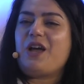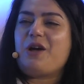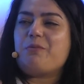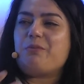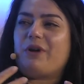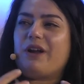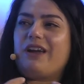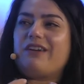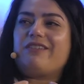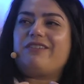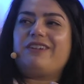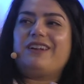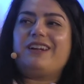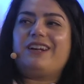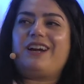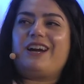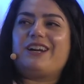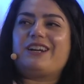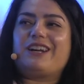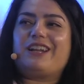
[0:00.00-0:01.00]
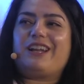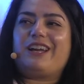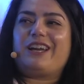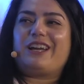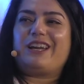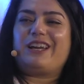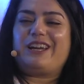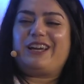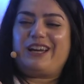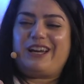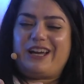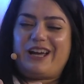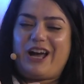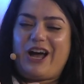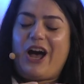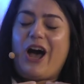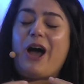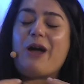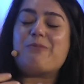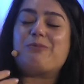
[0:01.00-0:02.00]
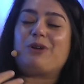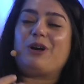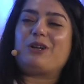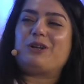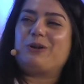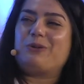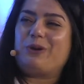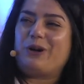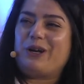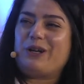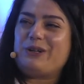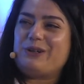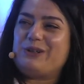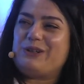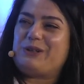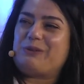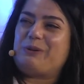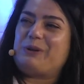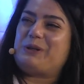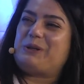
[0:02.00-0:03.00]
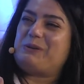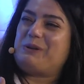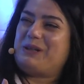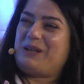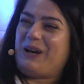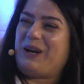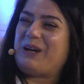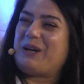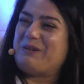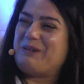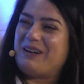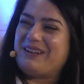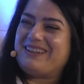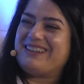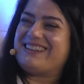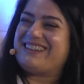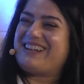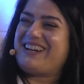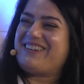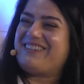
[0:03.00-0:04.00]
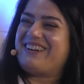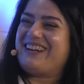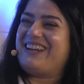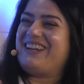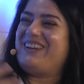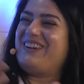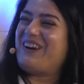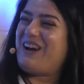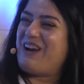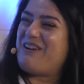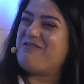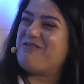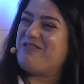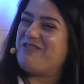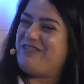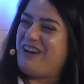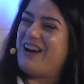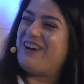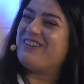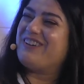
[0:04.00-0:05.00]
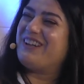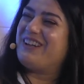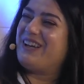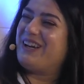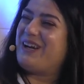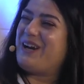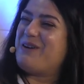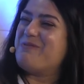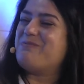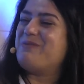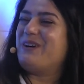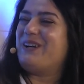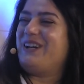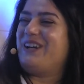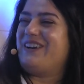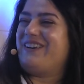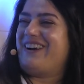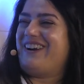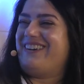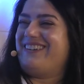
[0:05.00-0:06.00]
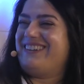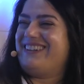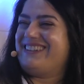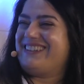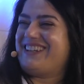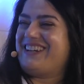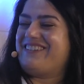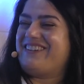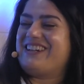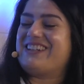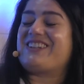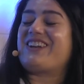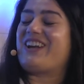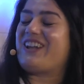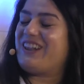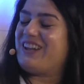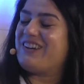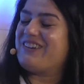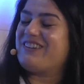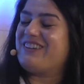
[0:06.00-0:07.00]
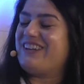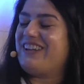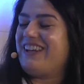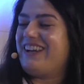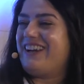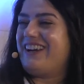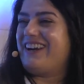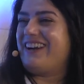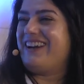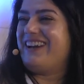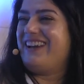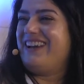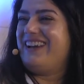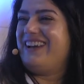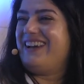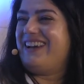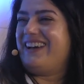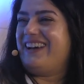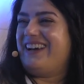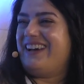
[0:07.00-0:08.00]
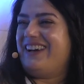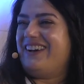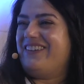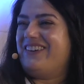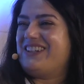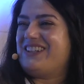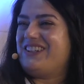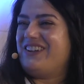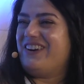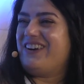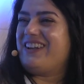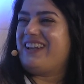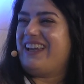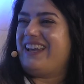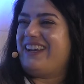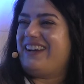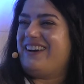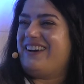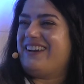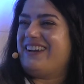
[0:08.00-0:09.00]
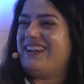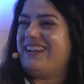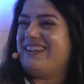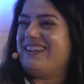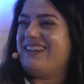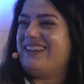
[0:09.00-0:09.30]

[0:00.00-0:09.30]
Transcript: But I feel kind of like I'm not the one who's supposed to be talking about discovery. You have founded a company around discovery, so I'd love to hear what's your take on it.